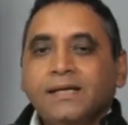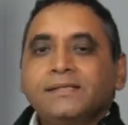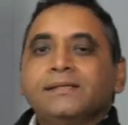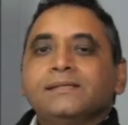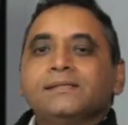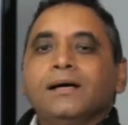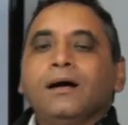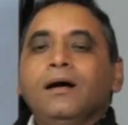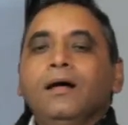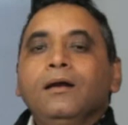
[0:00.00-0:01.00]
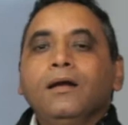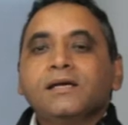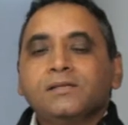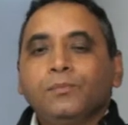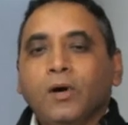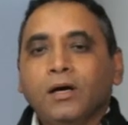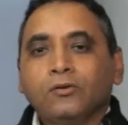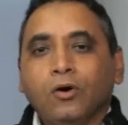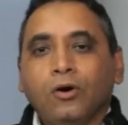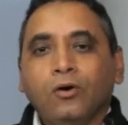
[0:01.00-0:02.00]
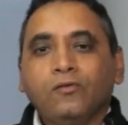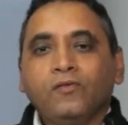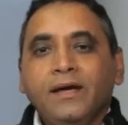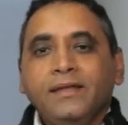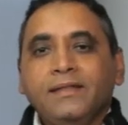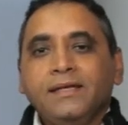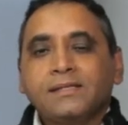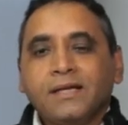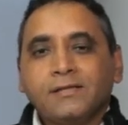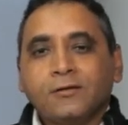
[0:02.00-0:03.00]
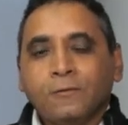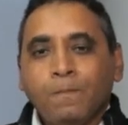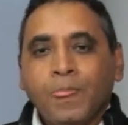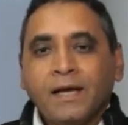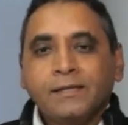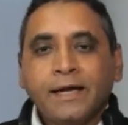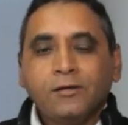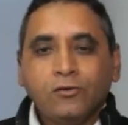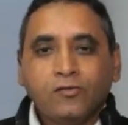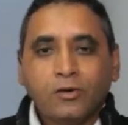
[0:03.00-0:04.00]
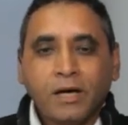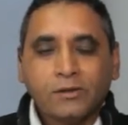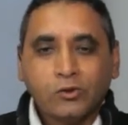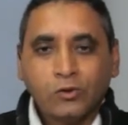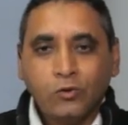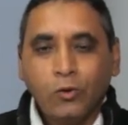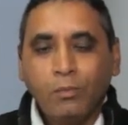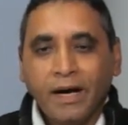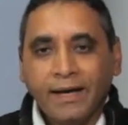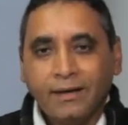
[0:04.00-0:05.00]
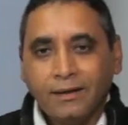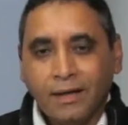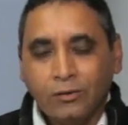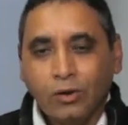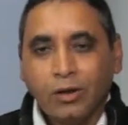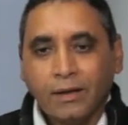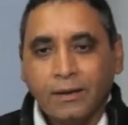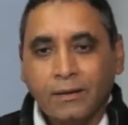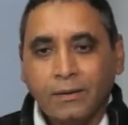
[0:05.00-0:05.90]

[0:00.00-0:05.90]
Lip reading: That's the last part of this lesson. Thank you very much. Goodbye and good luck.